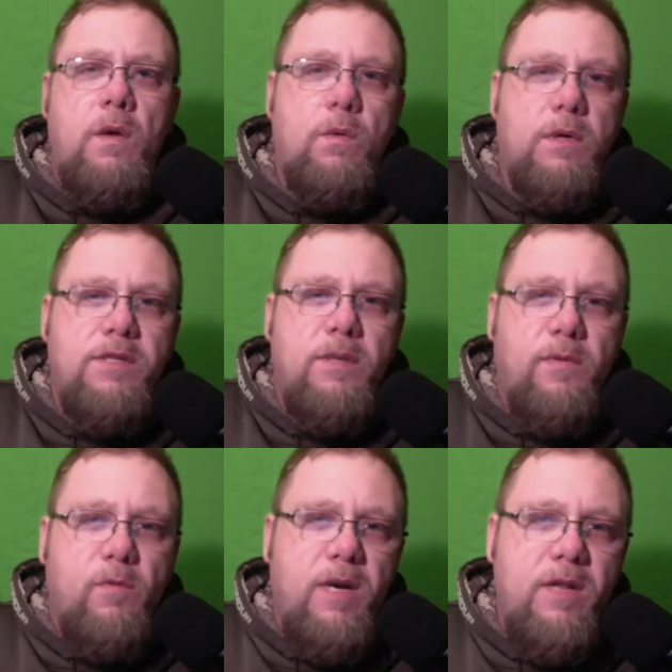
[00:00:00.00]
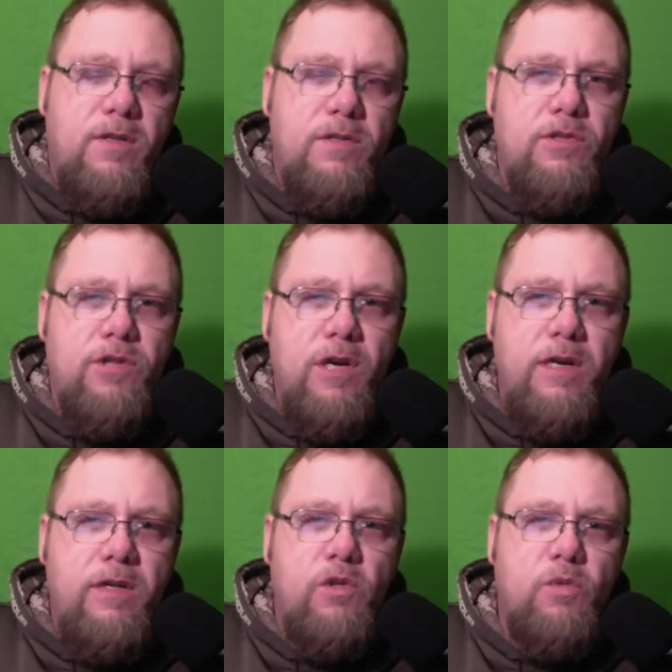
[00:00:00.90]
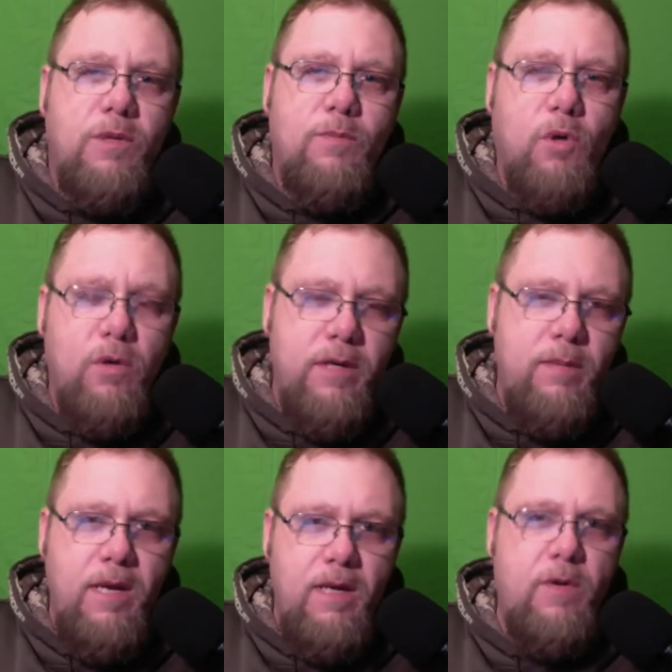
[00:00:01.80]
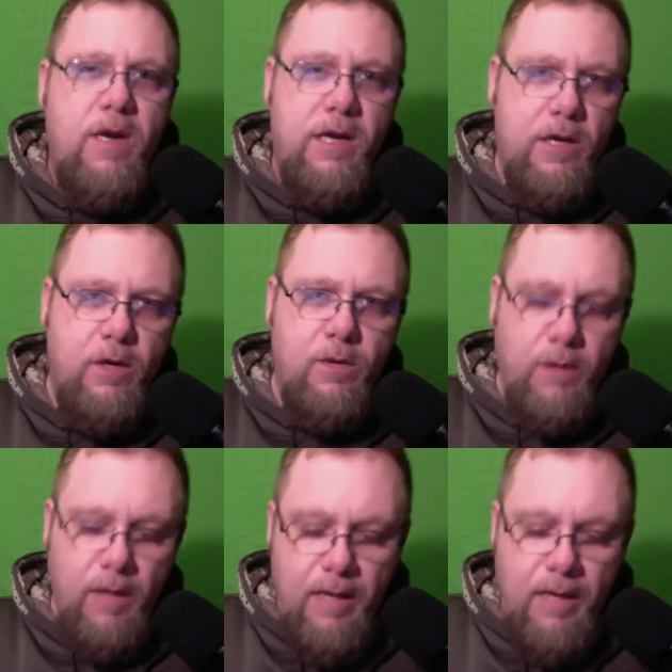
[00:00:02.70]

What's up, everybody? This is Johnny English with Broken Man Radio.